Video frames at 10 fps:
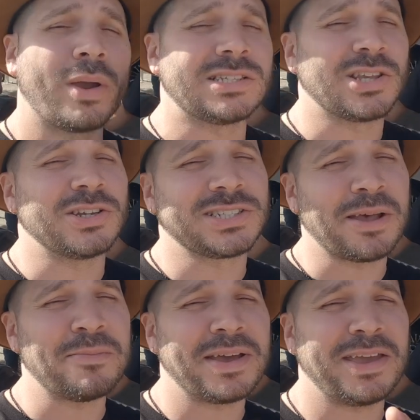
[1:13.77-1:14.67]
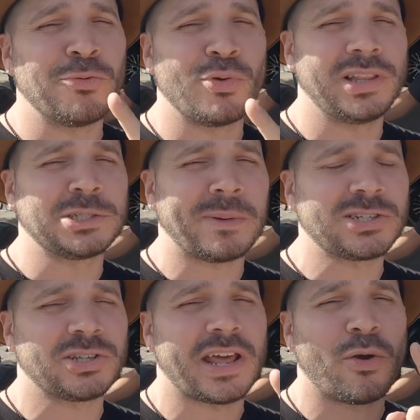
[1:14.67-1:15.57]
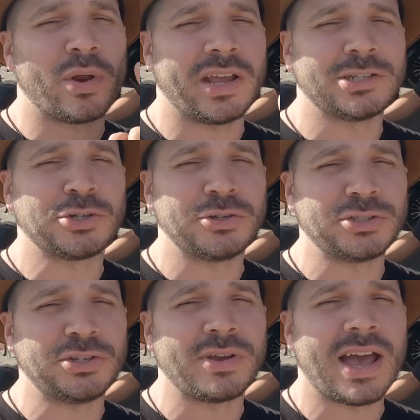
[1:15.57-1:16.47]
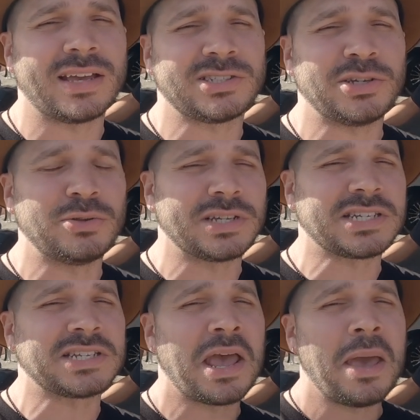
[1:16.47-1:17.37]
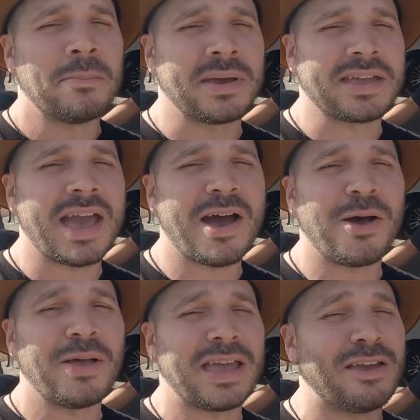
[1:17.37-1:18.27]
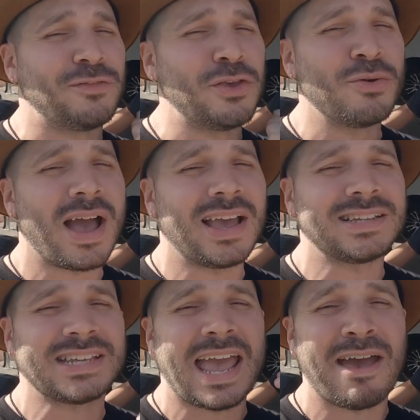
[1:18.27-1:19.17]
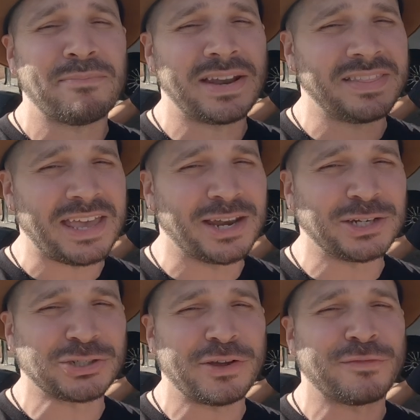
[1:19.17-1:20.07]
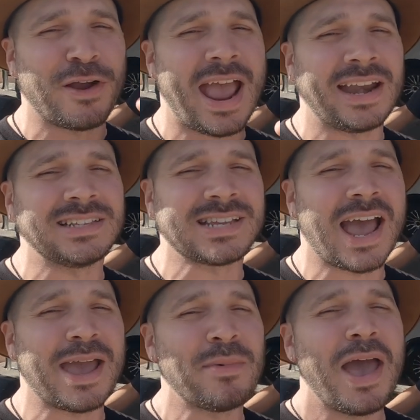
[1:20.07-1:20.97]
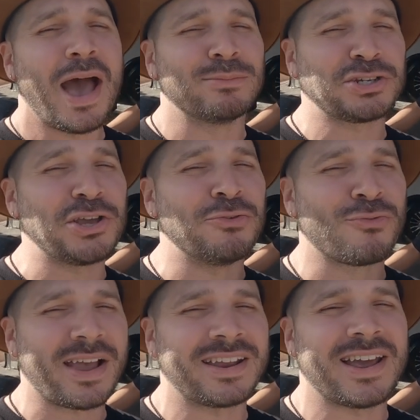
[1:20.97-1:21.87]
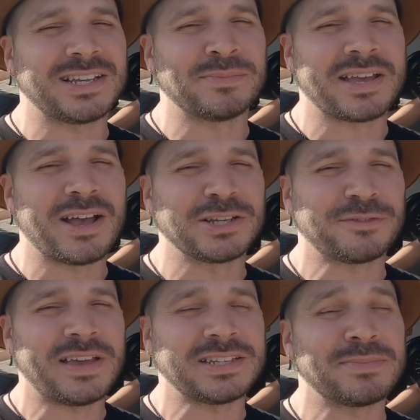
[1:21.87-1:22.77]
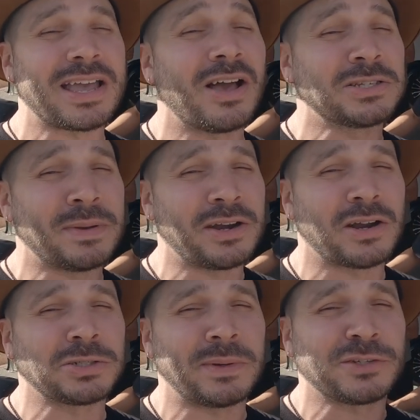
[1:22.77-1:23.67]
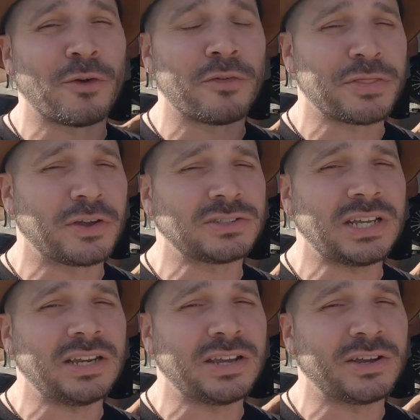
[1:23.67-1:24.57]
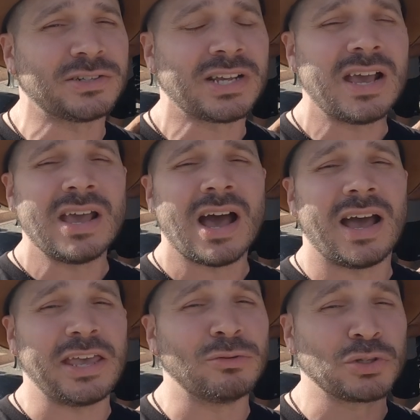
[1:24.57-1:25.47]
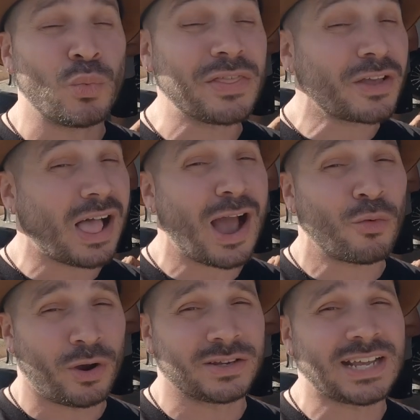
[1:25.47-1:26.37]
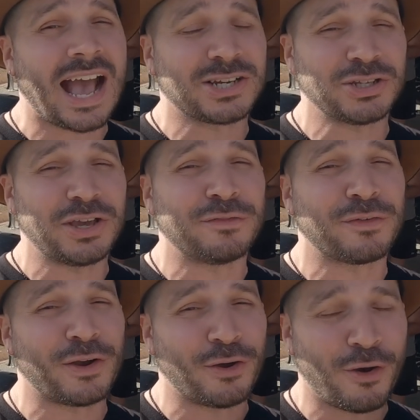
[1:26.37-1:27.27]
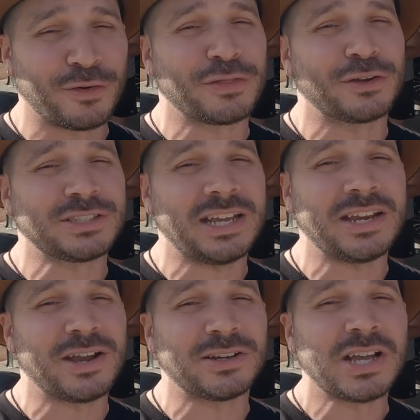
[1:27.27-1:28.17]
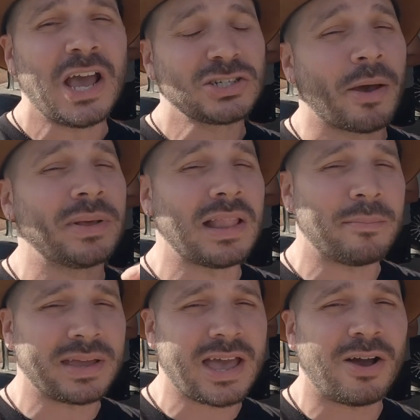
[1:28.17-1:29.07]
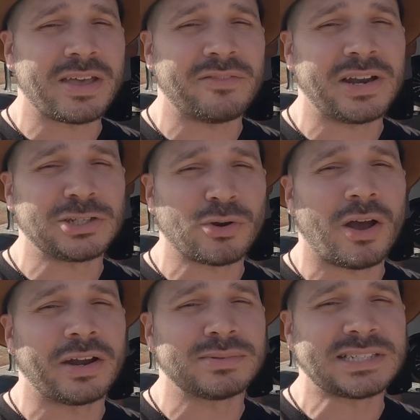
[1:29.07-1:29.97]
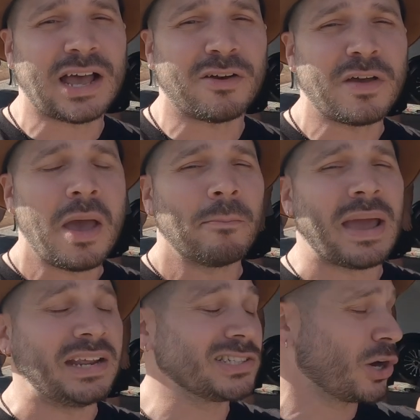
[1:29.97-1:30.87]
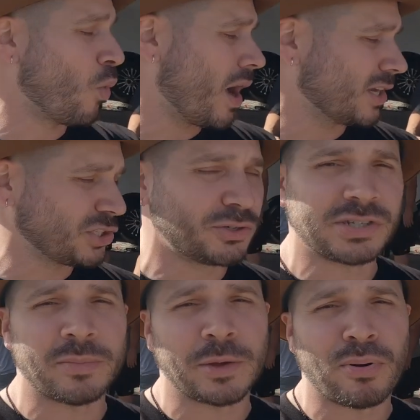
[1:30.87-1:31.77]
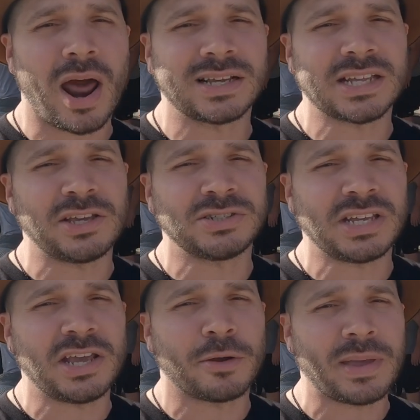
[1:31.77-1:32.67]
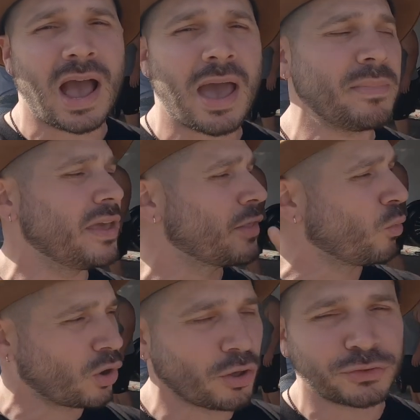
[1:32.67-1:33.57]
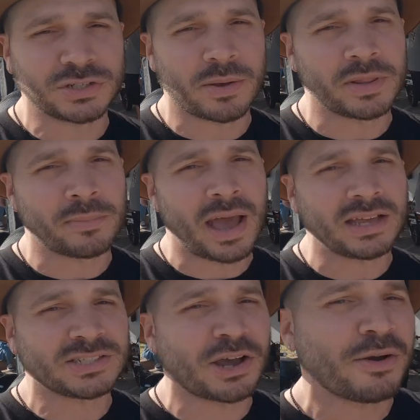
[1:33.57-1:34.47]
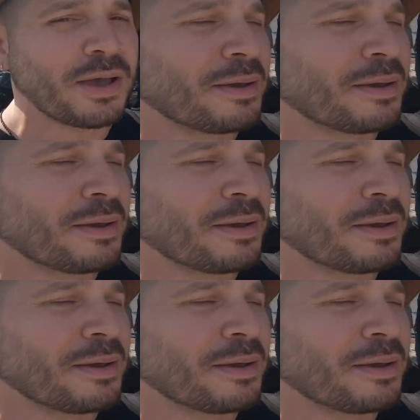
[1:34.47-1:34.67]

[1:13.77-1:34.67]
right, so there's somebody really special that I want to introduce you guys to. This is Mikael. If you guys have been in the industry for any time, I'm sure you recognize Mikael's face. Mikael has been in our space for over 13 years. He was with Clockworks actually for over 13 years. So I'm gonna let Mikael give an intro on himself, and he's gonna walk us through some of the products that you see here behind me, and then we'll go through some of the bikes. So